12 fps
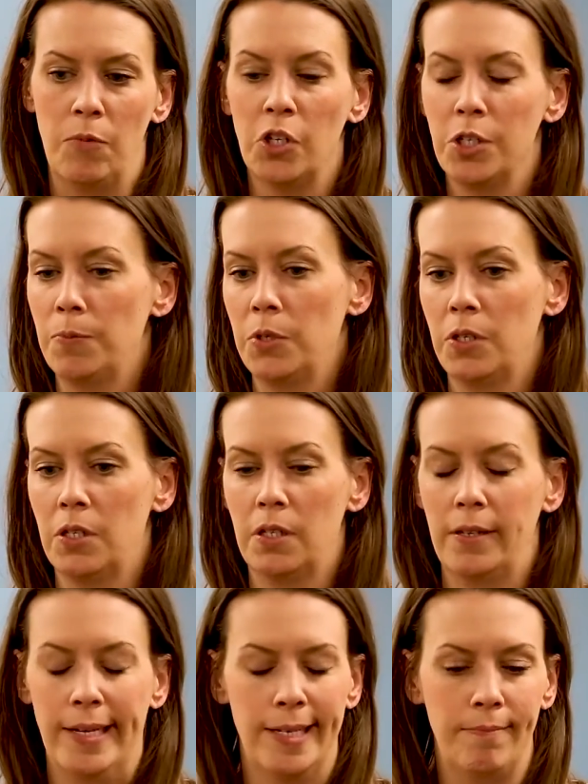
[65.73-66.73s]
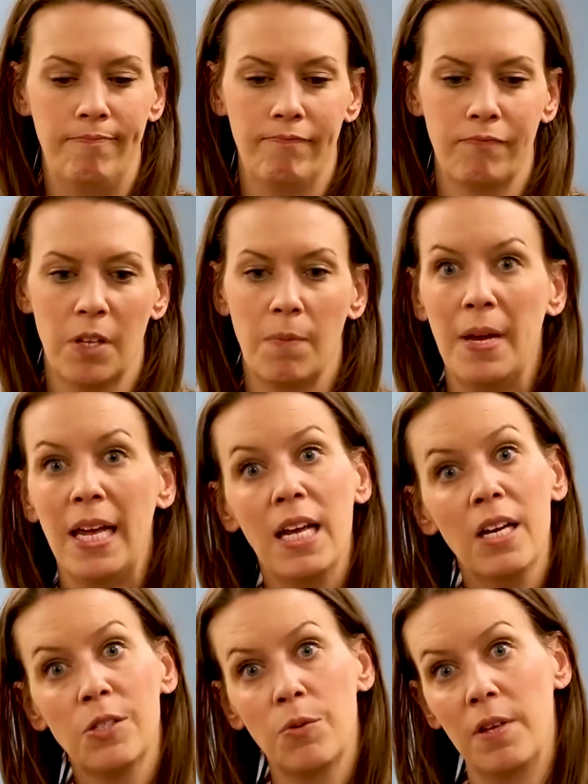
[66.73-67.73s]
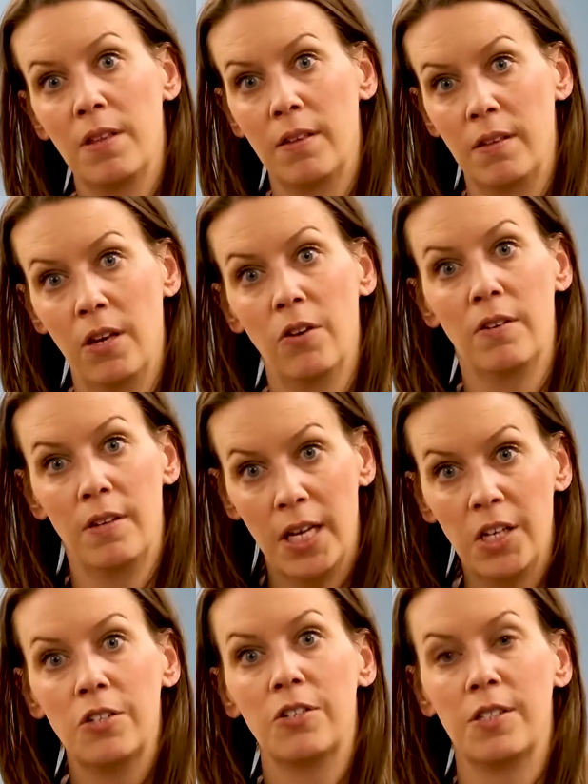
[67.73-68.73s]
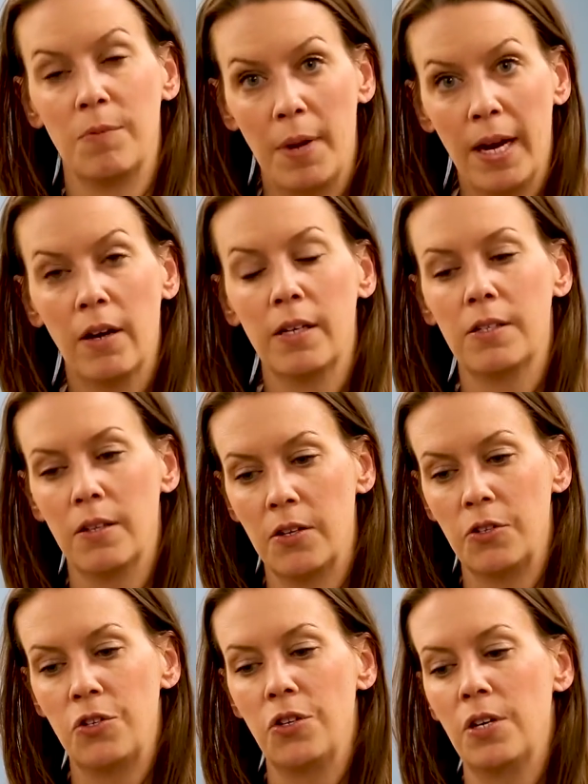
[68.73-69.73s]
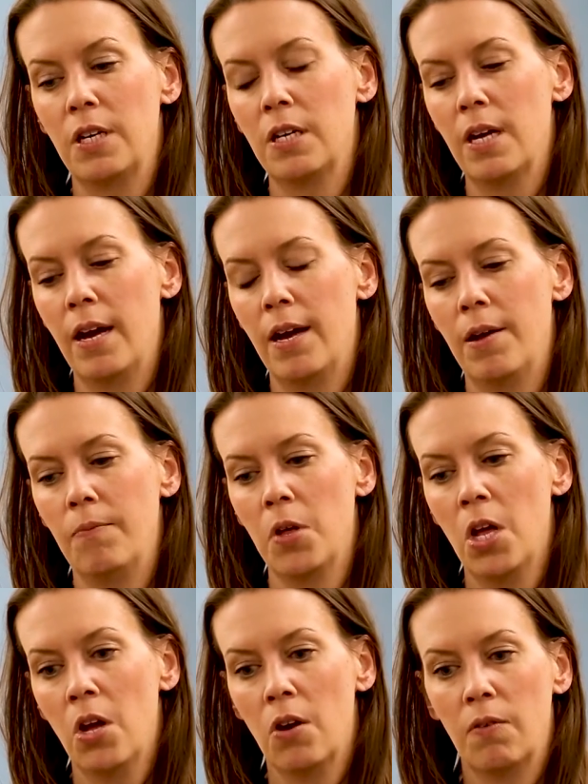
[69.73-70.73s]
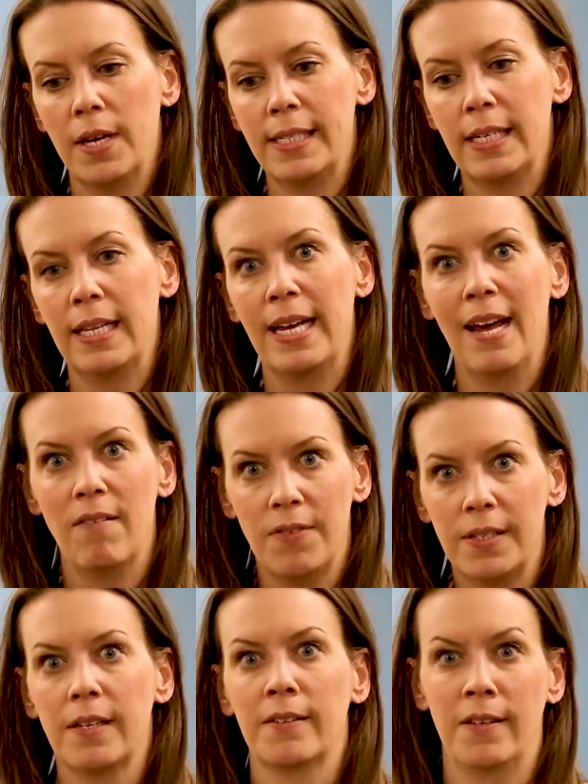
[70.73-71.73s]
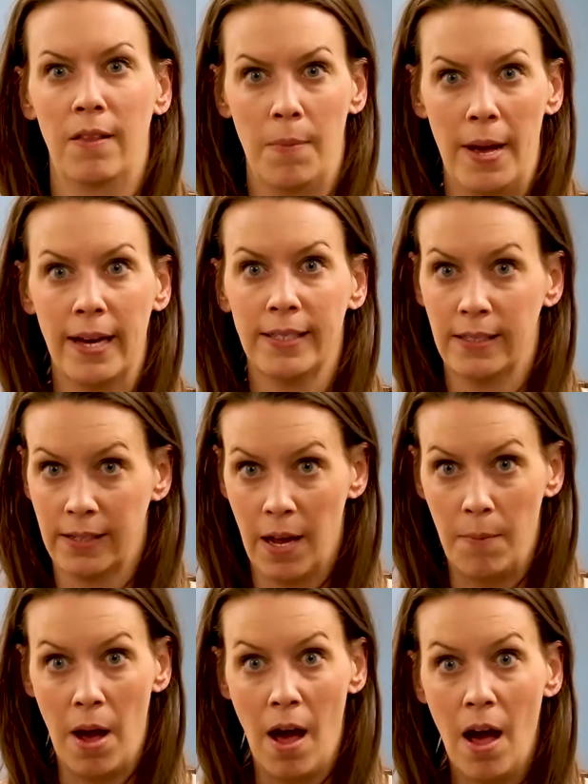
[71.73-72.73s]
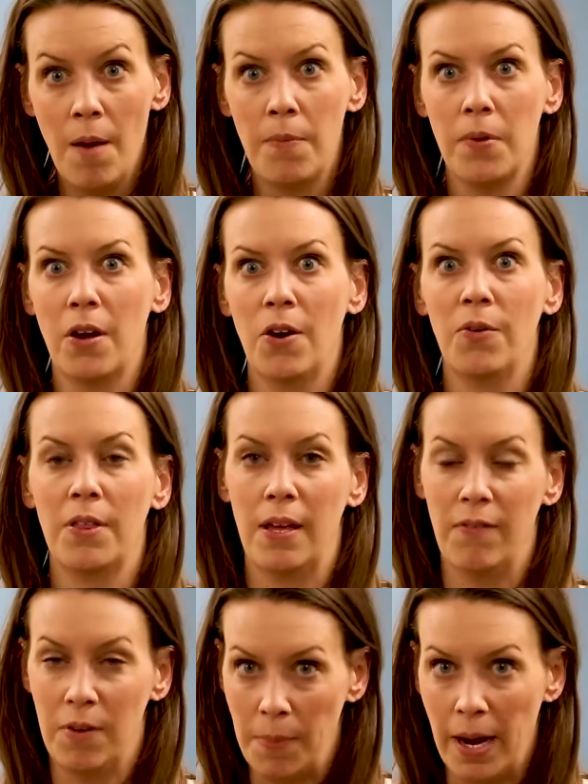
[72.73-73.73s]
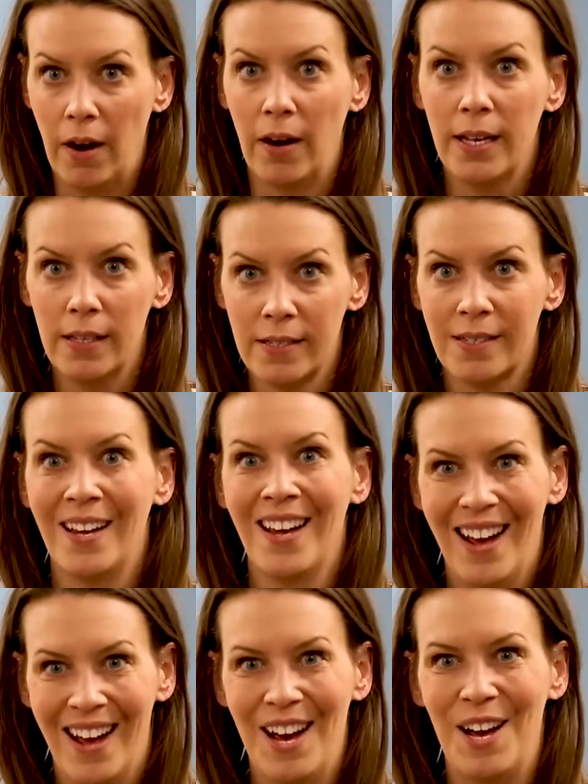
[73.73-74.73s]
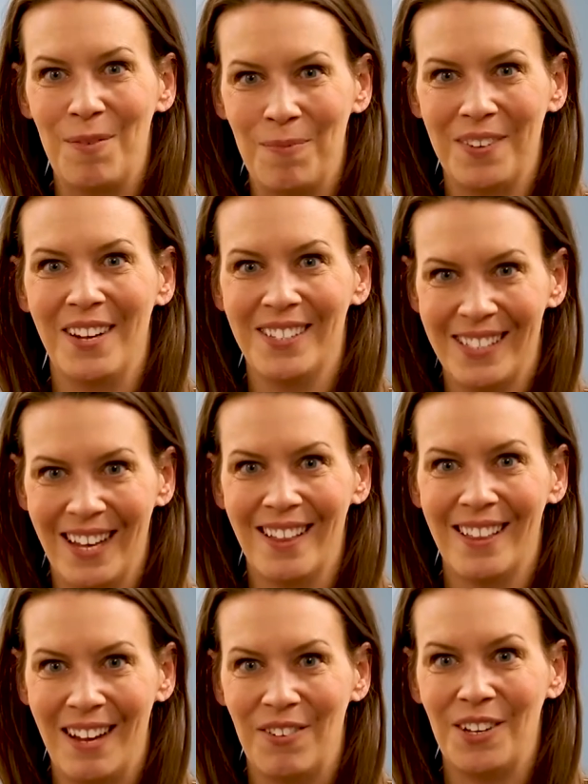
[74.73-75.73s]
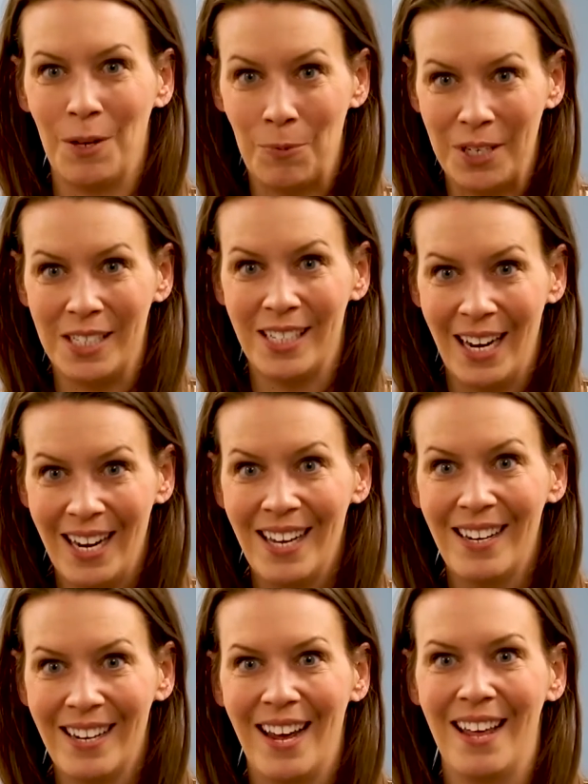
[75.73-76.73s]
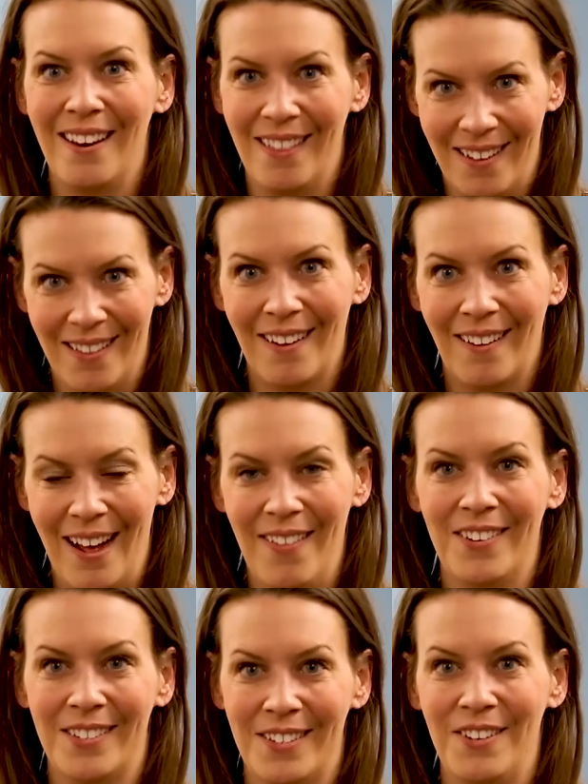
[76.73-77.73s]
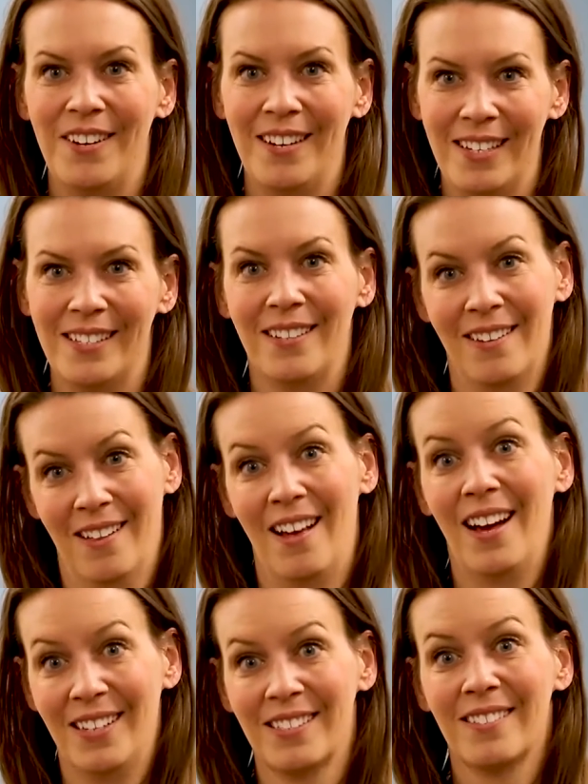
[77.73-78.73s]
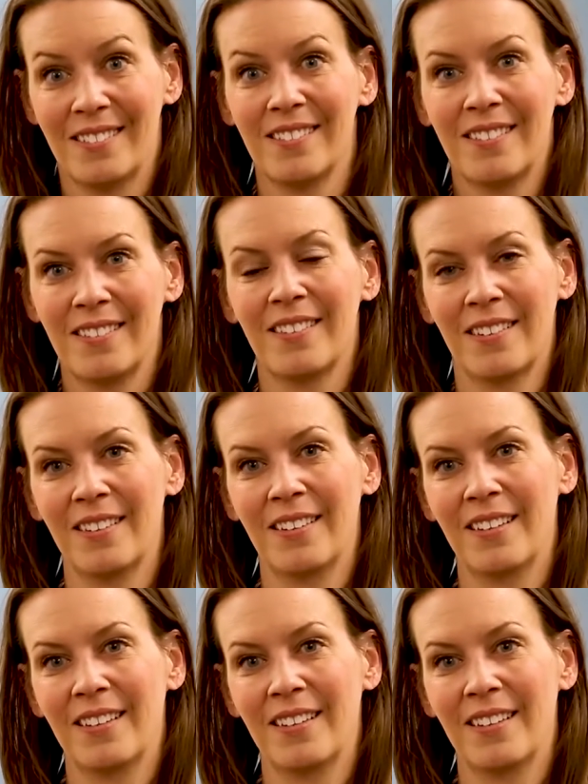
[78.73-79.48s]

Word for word: multiple meetings with teachers and parents and the student recently, and Physics in the Box has come up, with even parents saying that they really appreciate it and that they're glad their student is in the class.